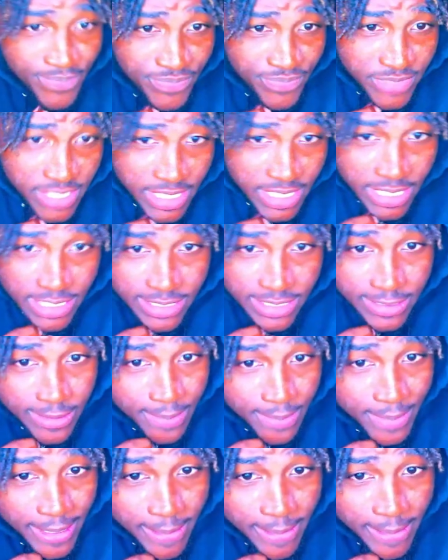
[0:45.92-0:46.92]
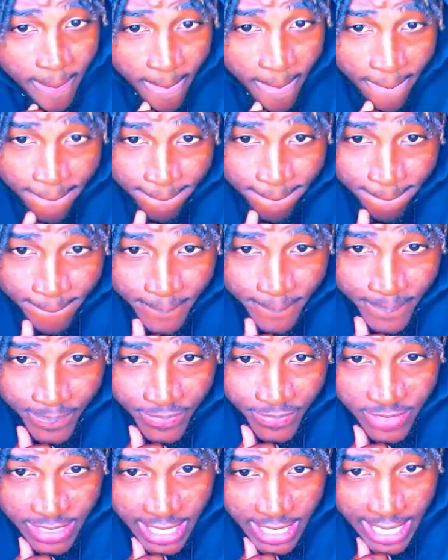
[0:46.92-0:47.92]
Let's get to it, man.
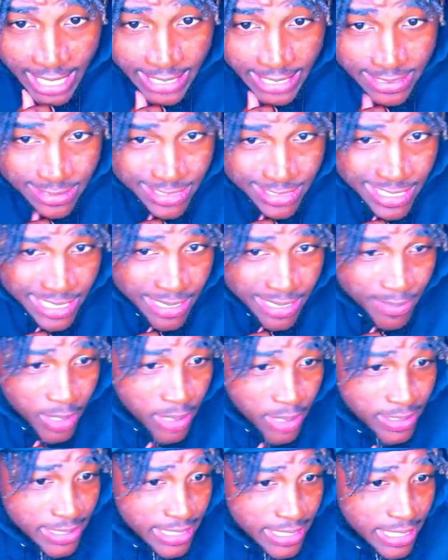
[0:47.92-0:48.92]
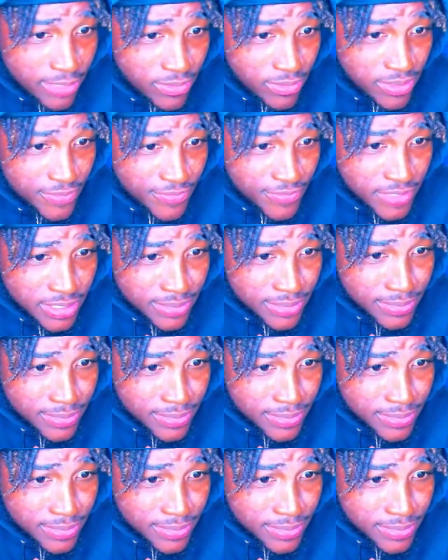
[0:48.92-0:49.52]
Gosh damn, I already can't run the fucking